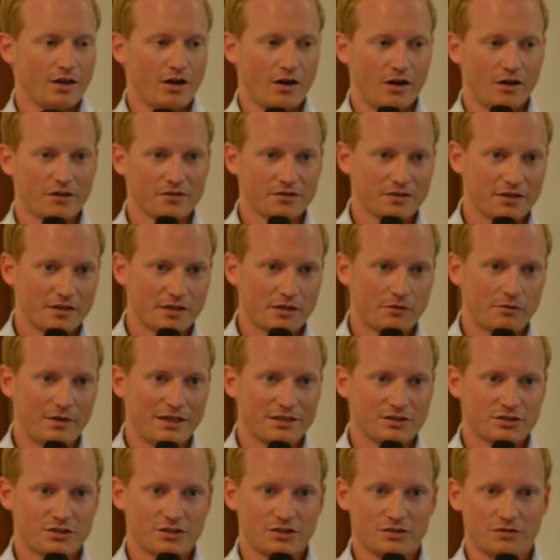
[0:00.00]
asking a
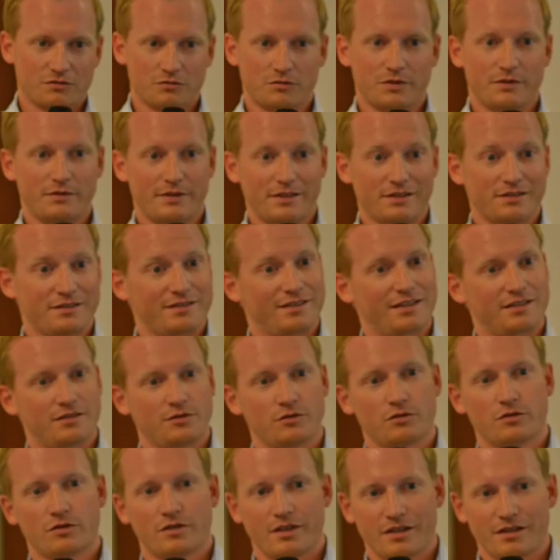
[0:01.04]
question reveals that
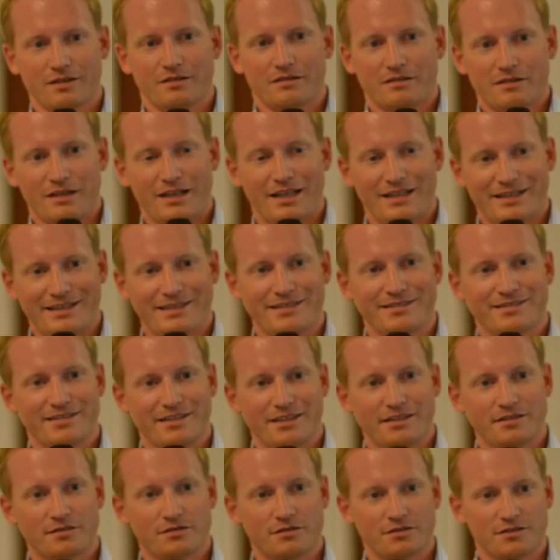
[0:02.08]
you're at least
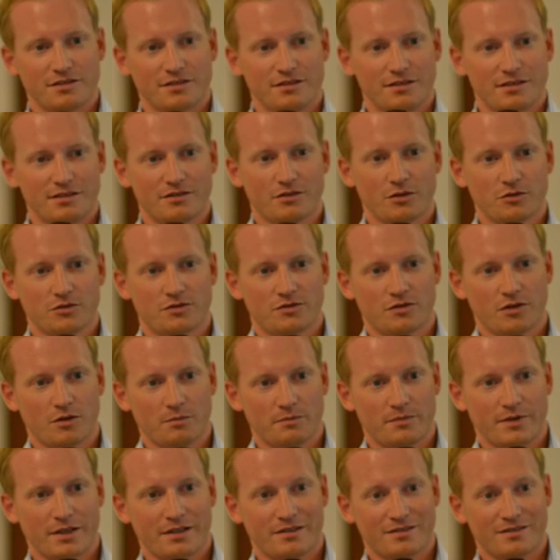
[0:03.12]
interested in those
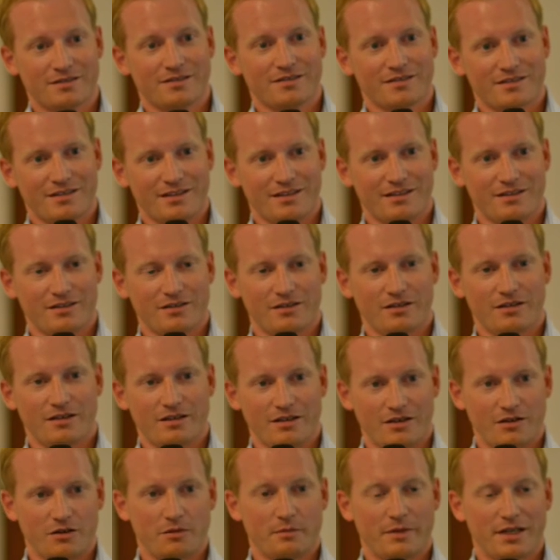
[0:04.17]
topics that
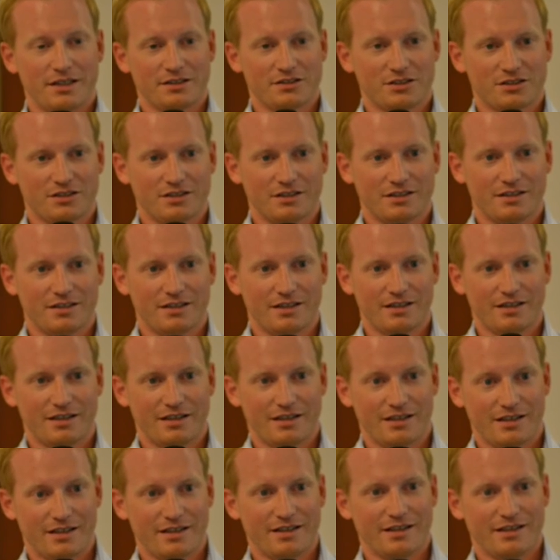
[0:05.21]
uh, are mentioned in
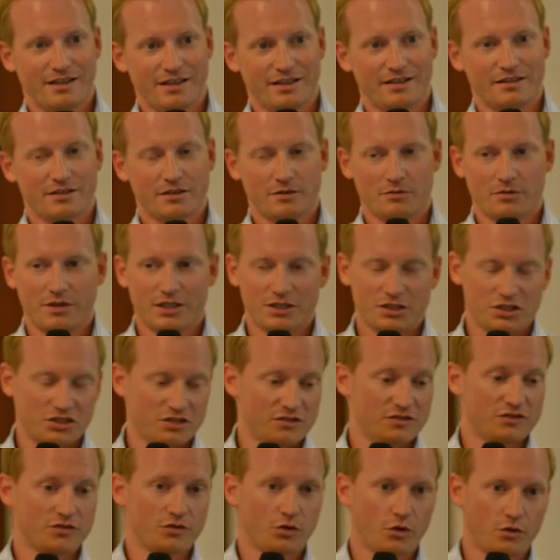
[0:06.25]
the in the
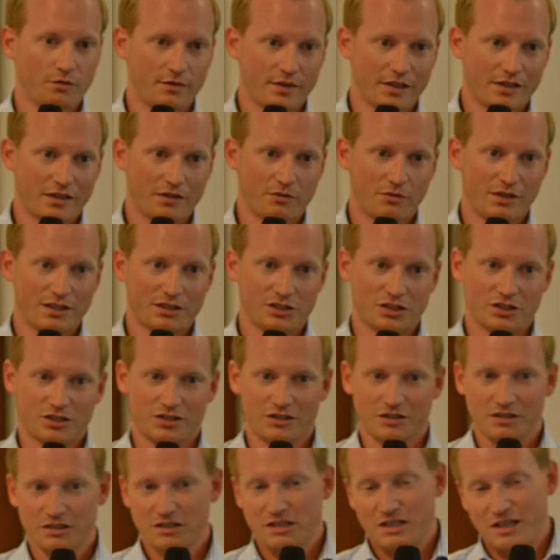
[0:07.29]
question. Solving a
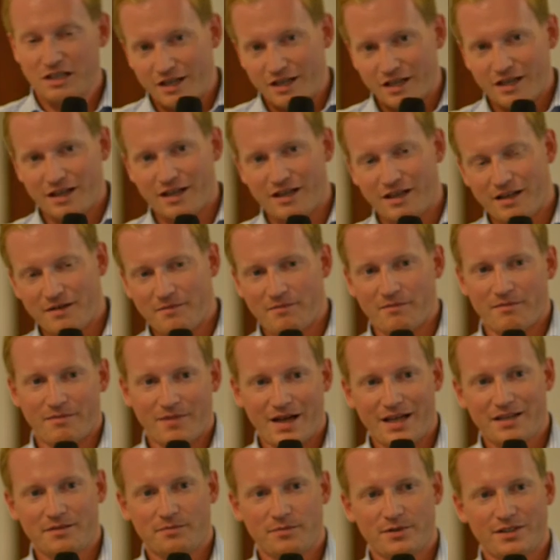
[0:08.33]
question uh,
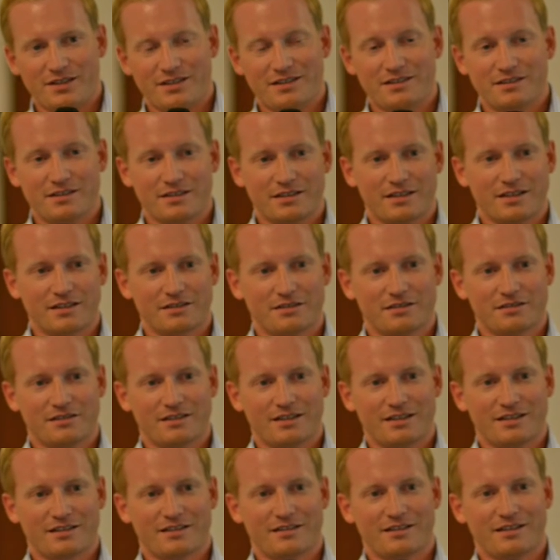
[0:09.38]
might be an indicator
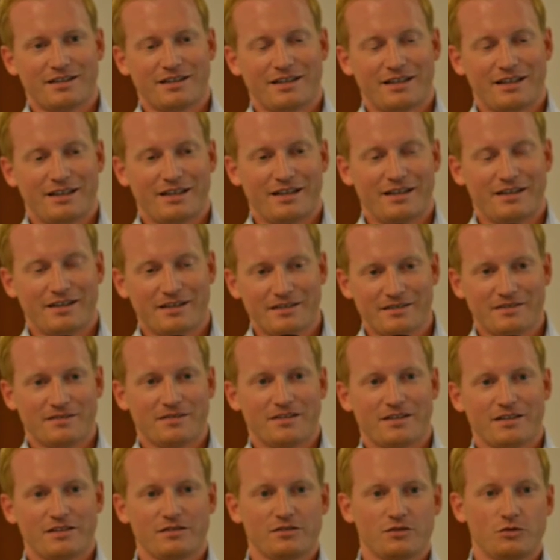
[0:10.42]
that
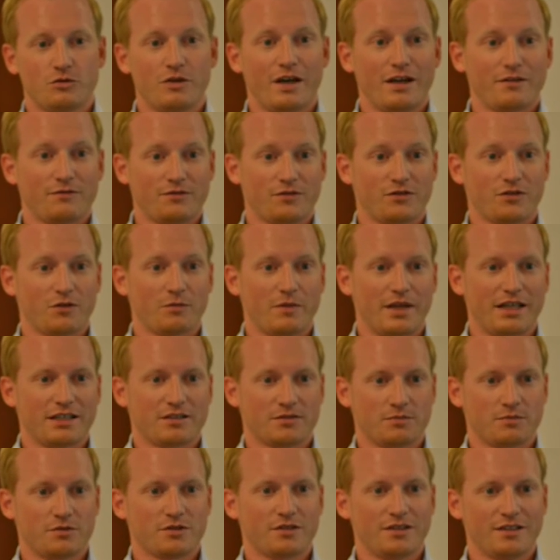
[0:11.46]
uh, you have some
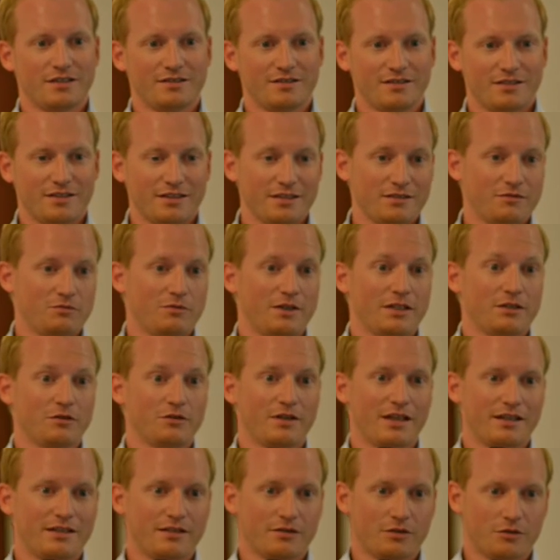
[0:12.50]
expertise in it. When you
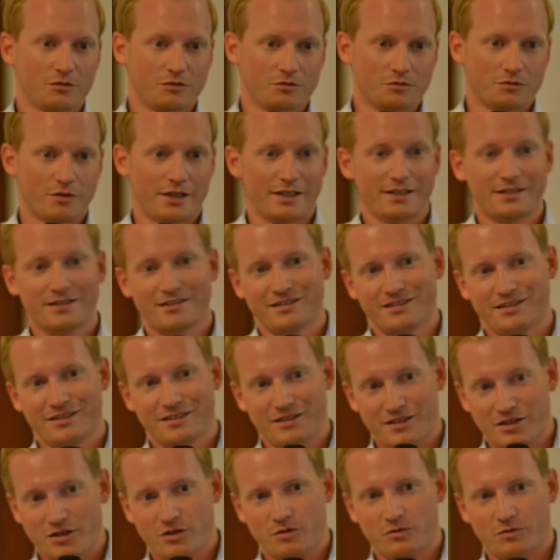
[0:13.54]
get a good
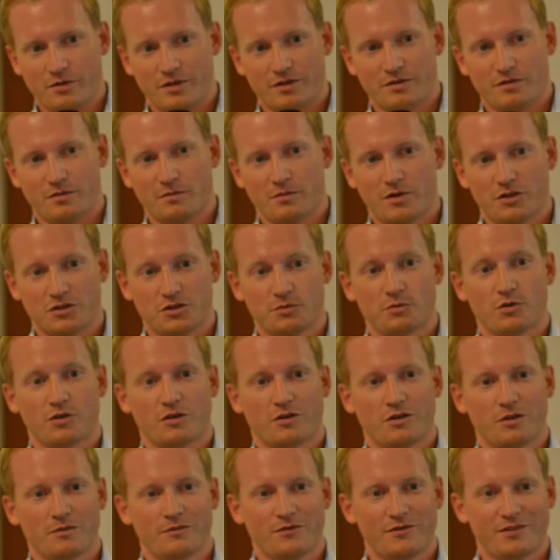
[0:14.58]
rating, we are much more
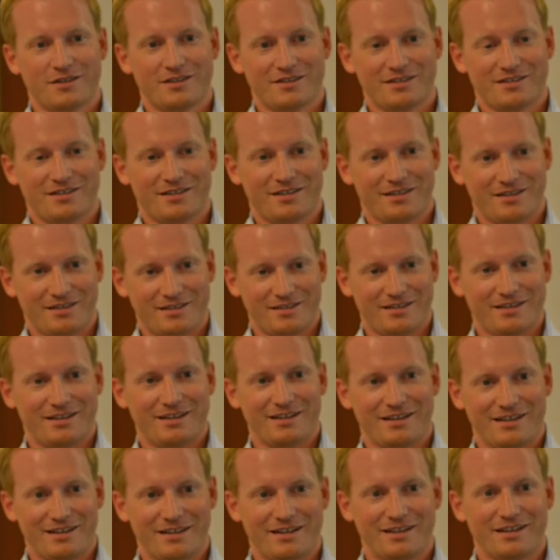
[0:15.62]
confident that
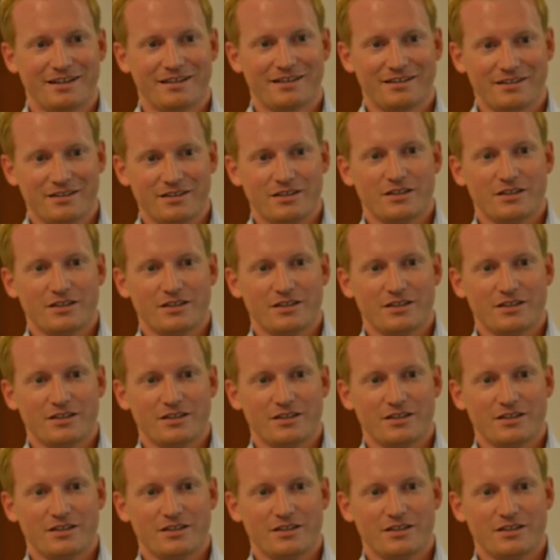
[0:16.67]
uh,